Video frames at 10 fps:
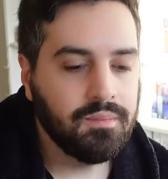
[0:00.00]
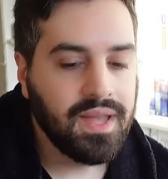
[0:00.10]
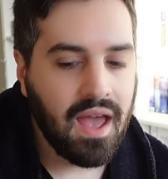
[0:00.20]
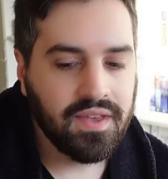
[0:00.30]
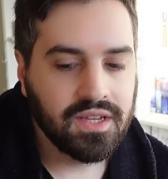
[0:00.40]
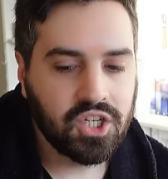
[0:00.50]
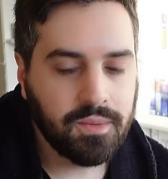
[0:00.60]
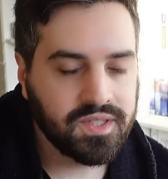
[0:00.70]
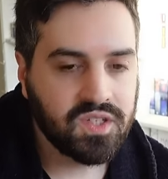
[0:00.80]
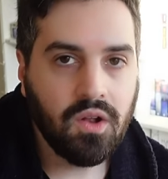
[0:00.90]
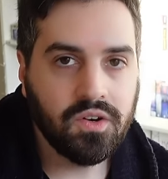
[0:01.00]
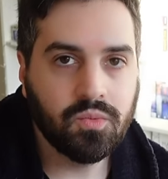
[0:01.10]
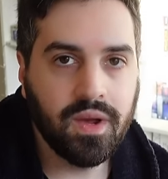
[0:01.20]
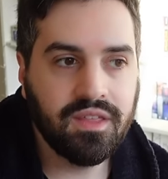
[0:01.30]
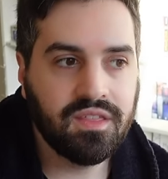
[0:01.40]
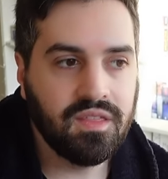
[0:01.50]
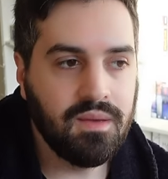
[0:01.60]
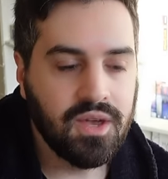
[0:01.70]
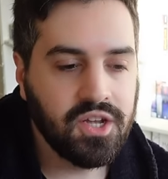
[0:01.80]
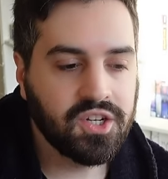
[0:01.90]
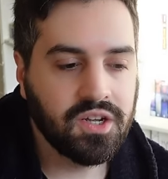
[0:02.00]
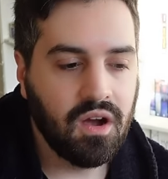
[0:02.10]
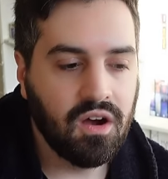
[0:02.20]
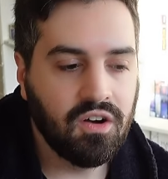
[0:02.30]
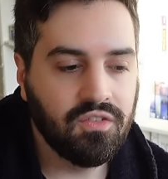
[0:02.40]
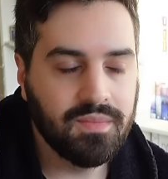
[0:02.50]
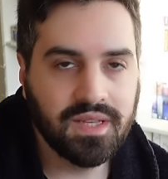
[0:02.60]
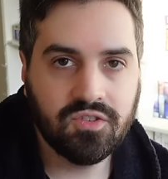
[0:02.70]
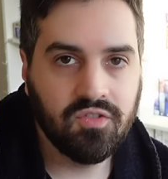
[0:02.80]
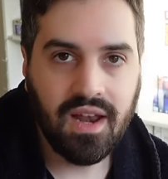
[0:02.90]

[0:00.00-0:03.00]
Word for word: But yeah, the chapter started with the murder of Mr.